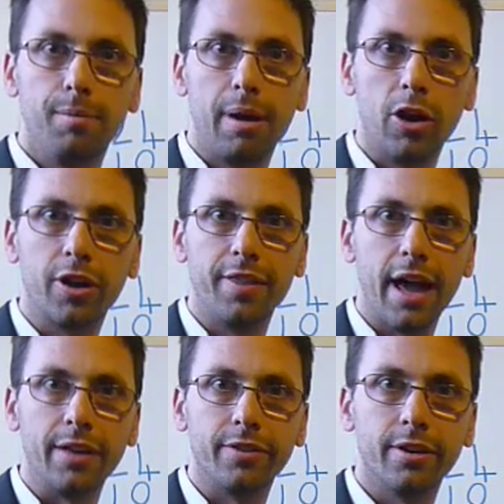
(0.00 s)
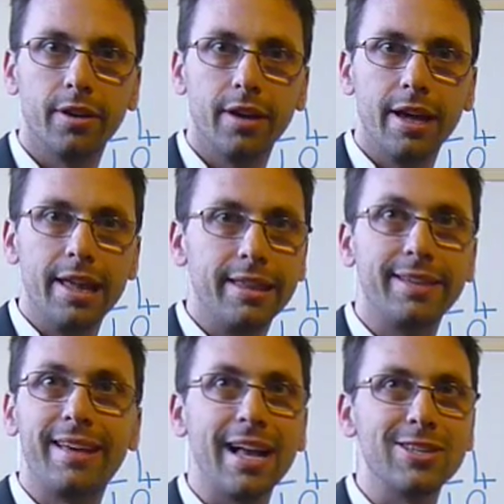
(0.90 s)
But look at that. The
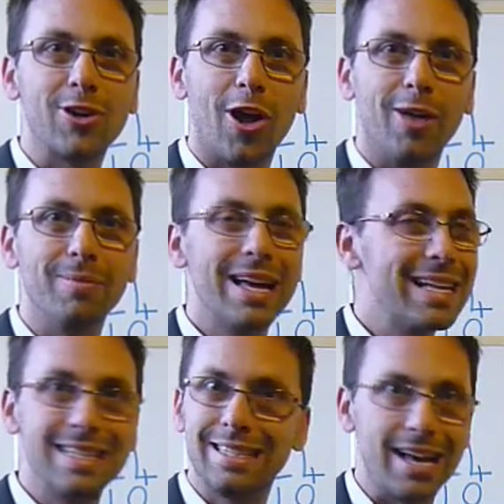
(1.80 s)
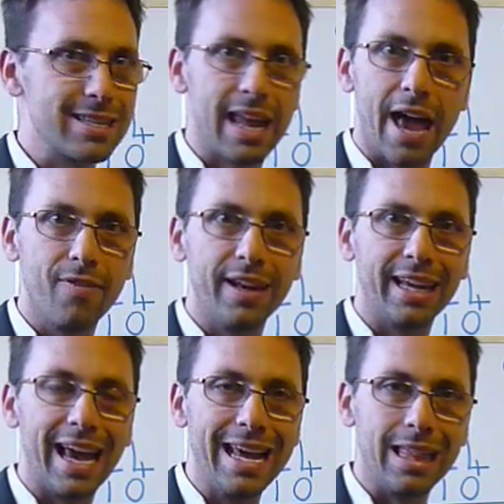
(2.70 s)
tens column doesn't have
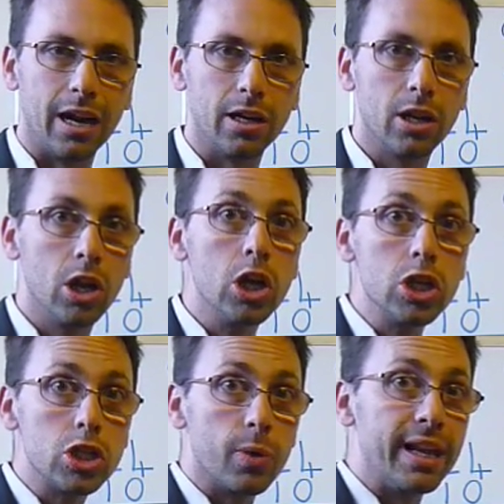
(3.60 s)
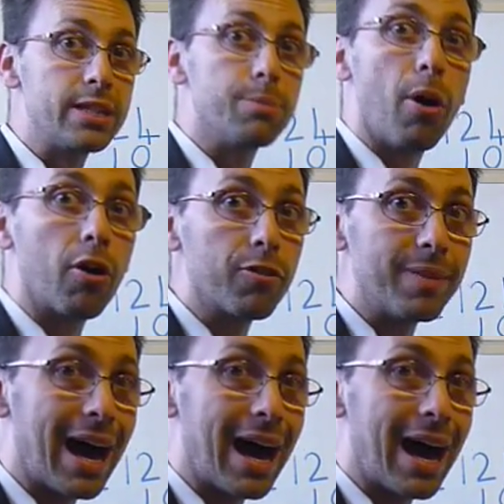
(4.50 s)
any either. So we need to borrow from the